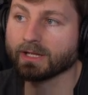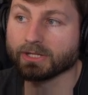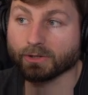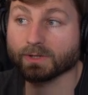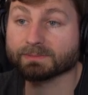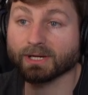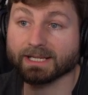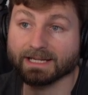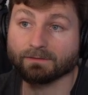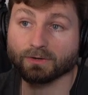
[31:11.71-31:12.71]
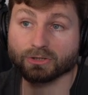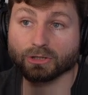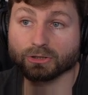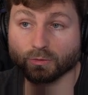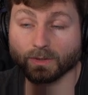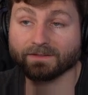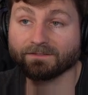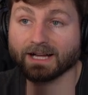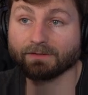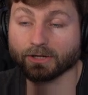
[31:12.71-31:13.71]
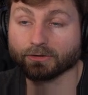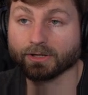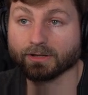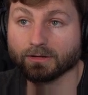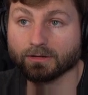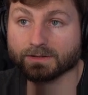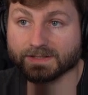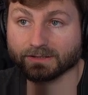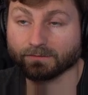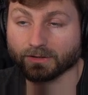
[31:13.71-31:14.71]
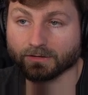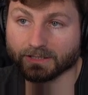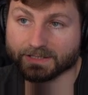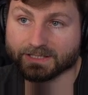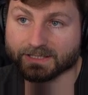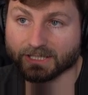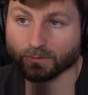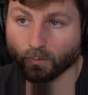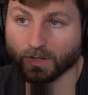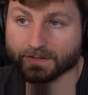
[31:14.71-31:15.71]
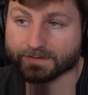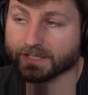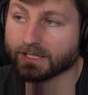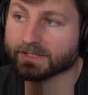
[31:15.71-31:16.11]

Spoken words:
you can always break it down for 2,500 silver, at least the tier 1s.